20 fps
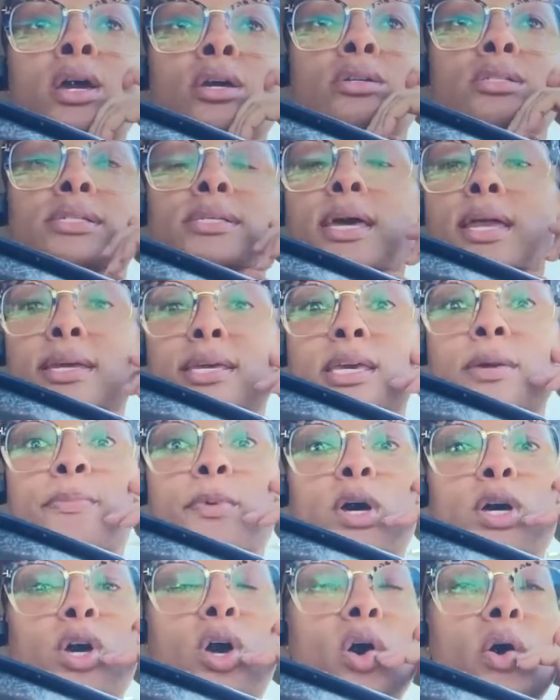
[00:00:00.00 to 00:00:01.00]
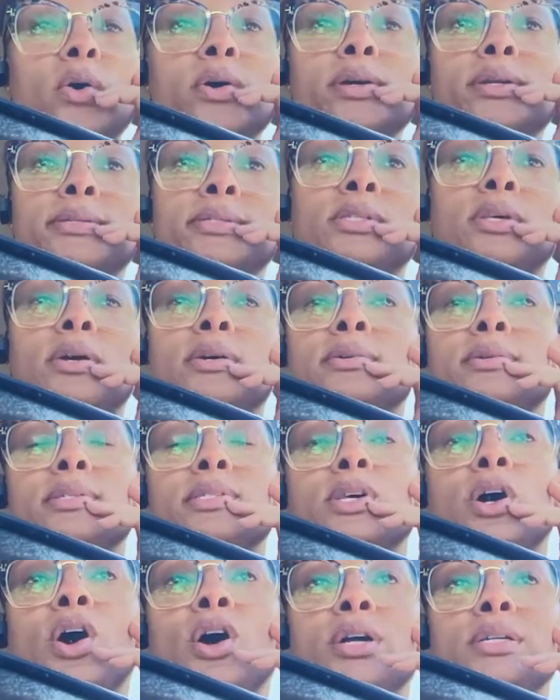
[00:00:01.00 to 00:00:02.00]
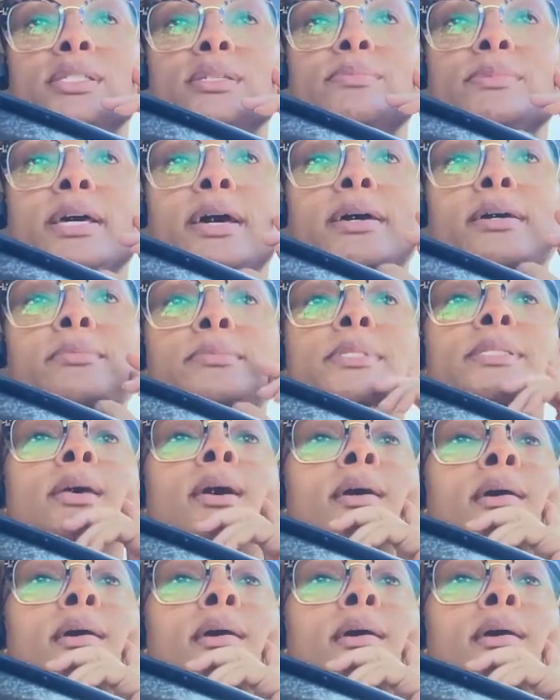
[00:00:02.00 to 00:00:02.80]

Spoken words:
you just gotta keep on going. It's hard sometimes.